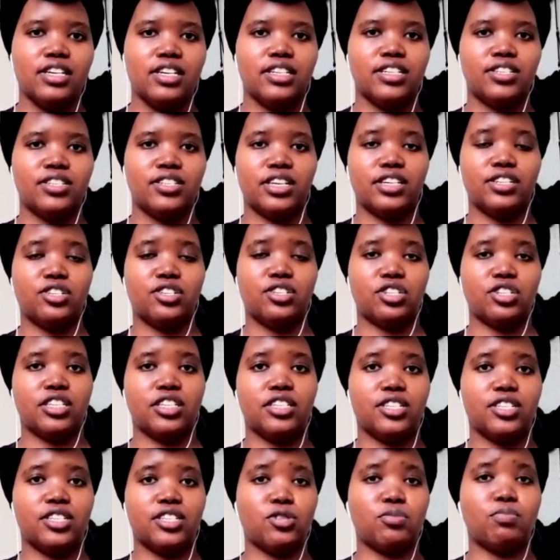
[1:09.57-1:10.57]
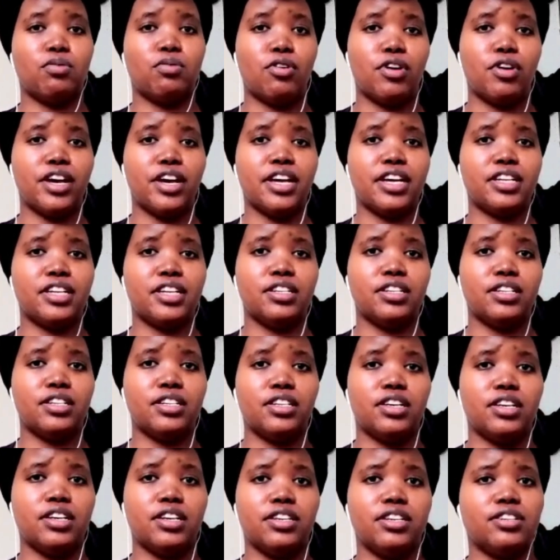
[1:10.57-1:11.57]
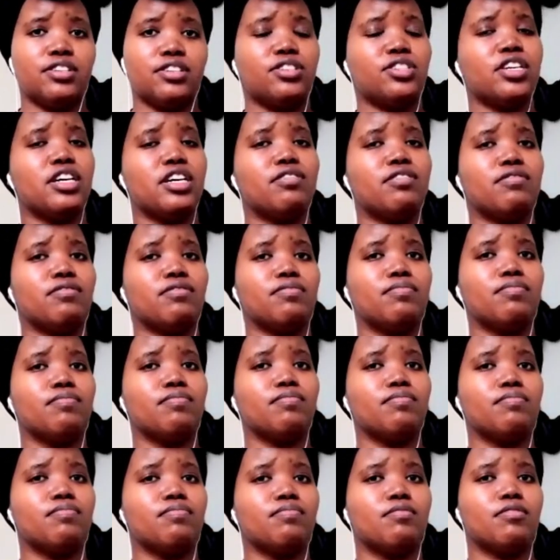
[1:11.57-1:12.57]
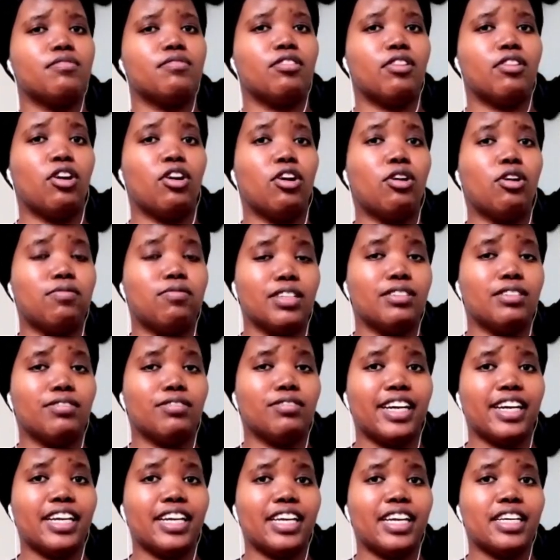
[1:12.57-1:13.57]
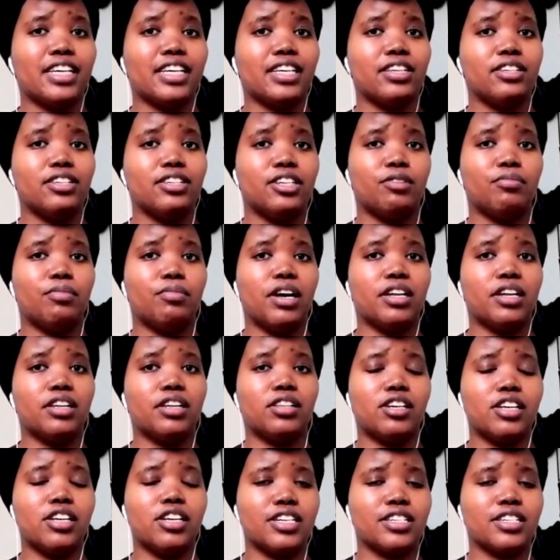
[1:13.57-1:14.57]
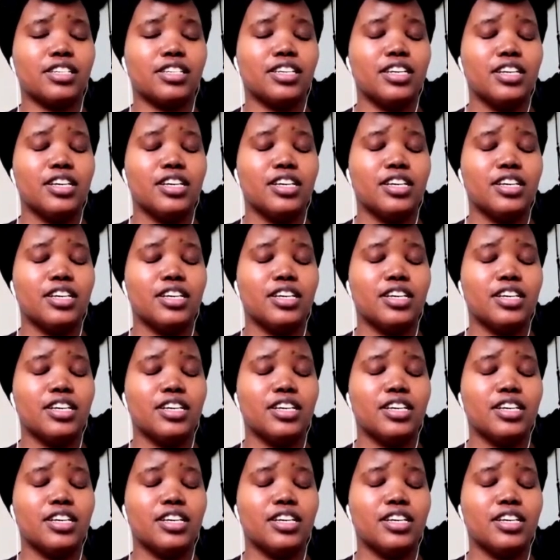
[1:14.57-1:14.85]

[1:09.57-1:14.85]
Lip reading: Essentially, at this point, you're done hopefully writing your monologue.